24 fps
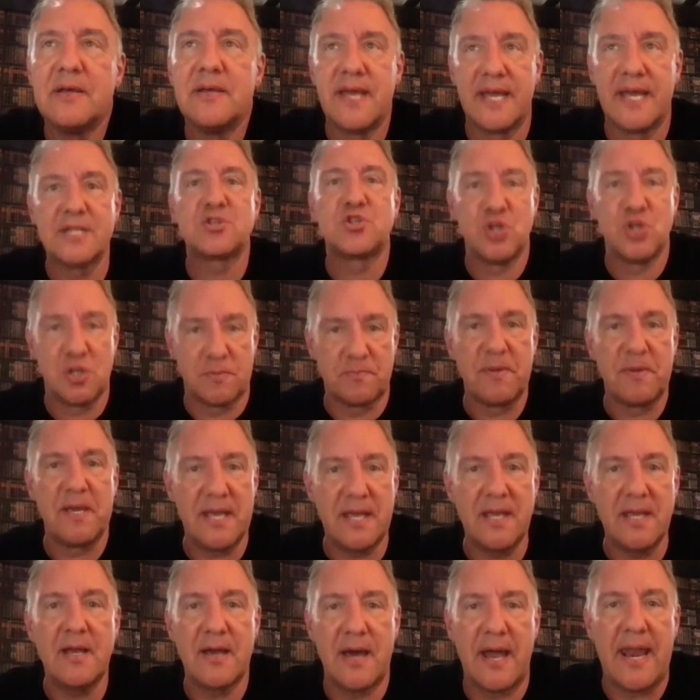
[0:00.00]
It should
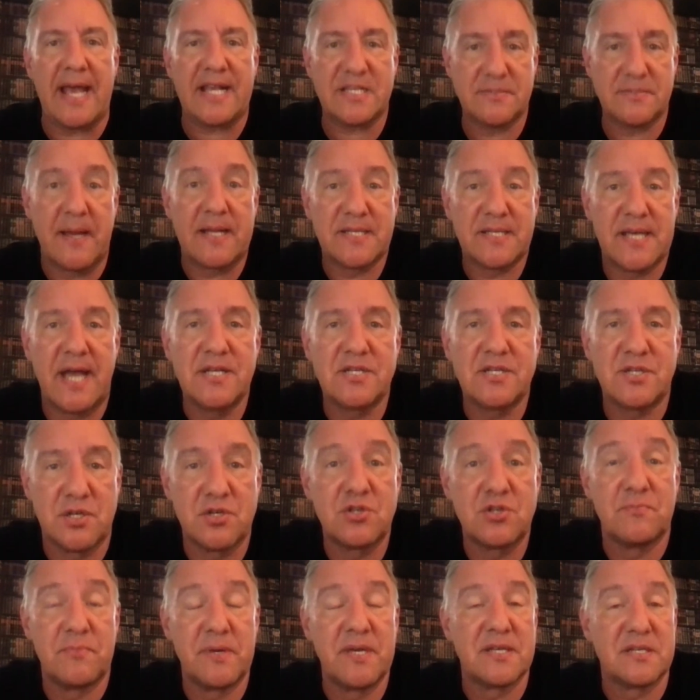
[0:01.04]
be an expectation. It
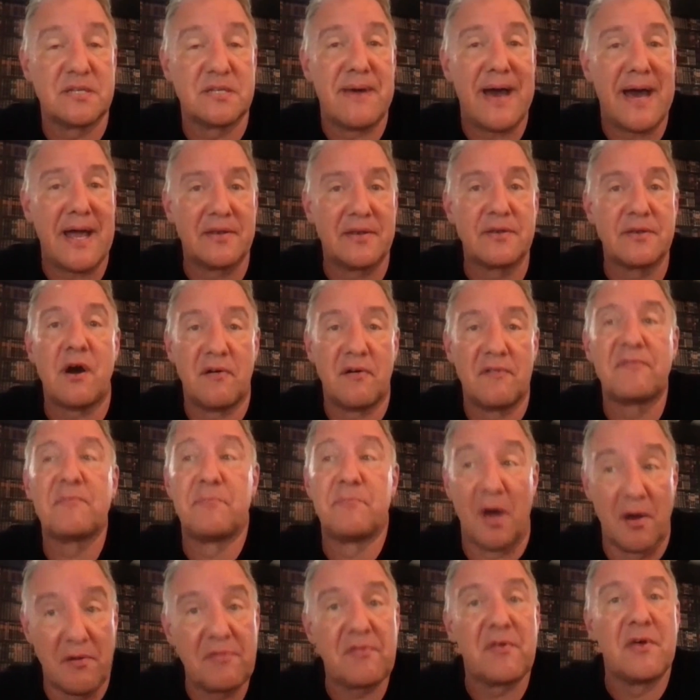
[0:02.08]
should be a demand of
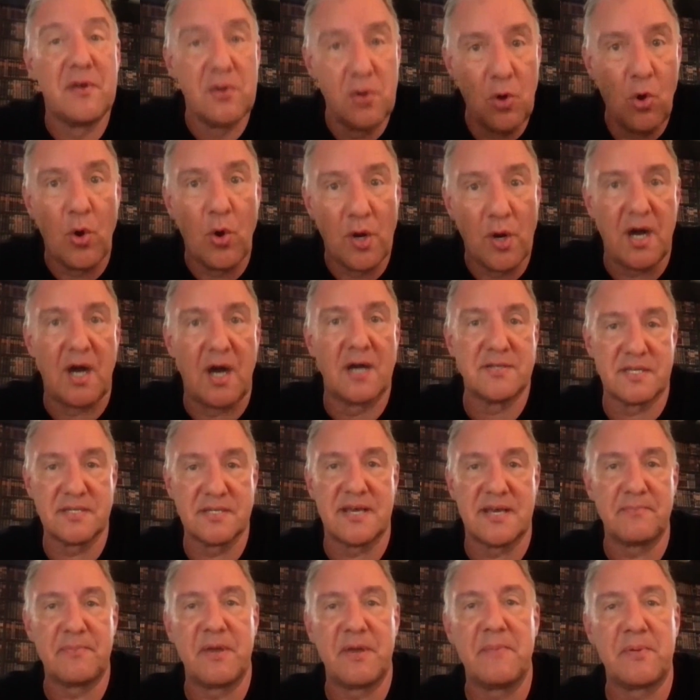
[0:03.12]
both organizers
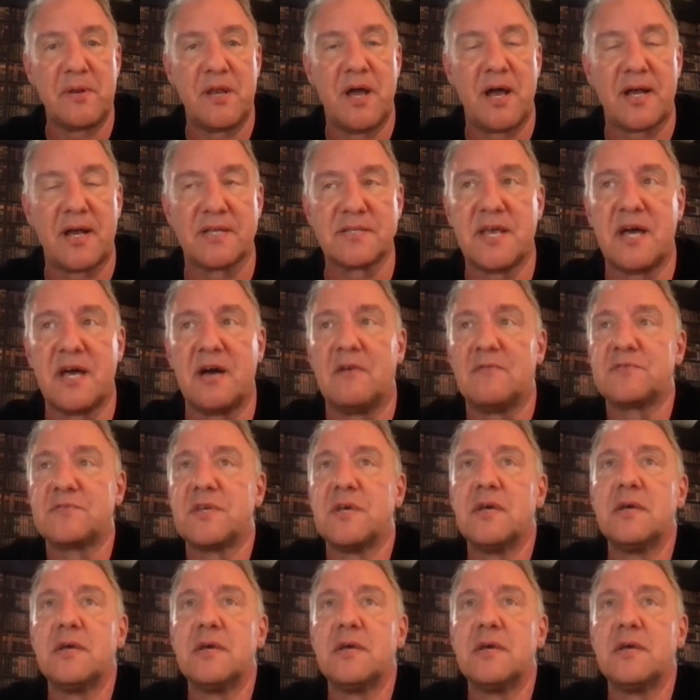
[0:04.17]
and people like ourselves.